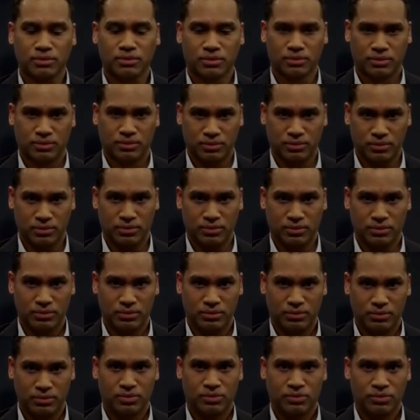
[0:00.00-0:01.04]

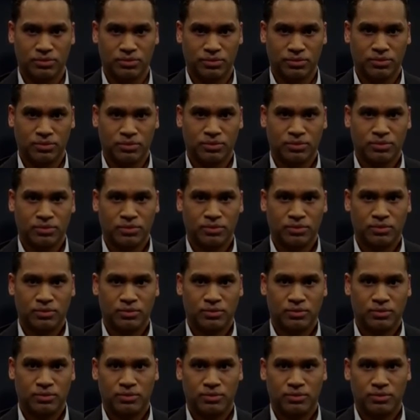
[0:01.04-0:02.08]

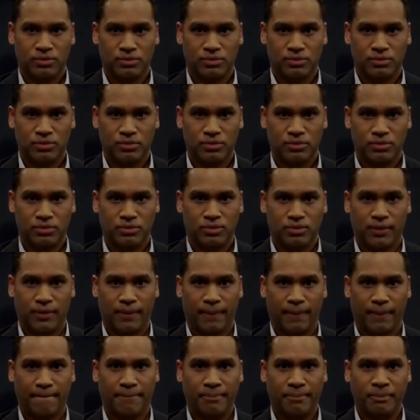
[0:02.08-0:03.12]

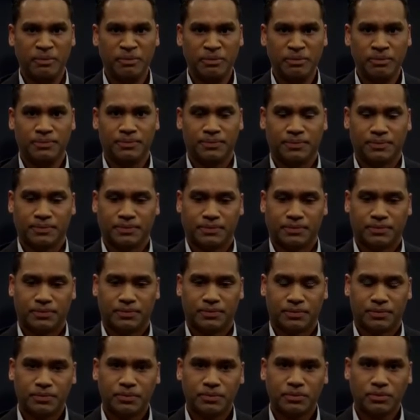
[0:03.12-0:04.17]

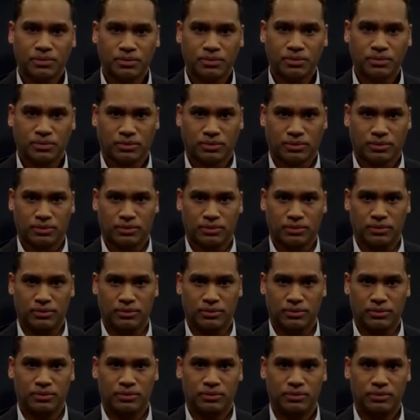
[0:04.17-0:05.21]

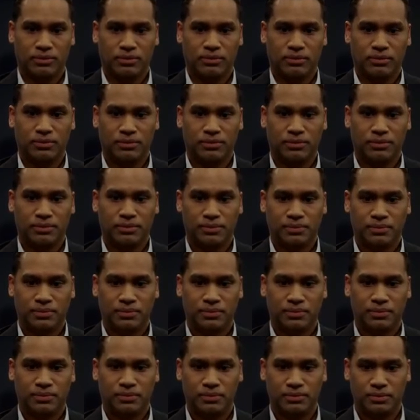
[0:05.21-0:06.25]

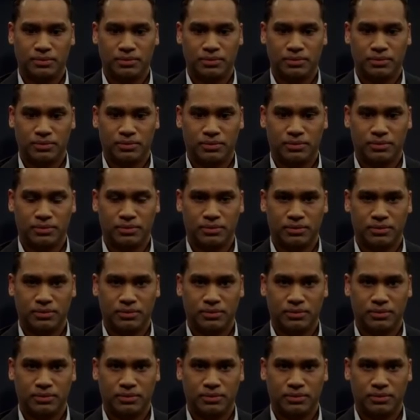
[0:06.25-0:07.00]
The person shown says nothing.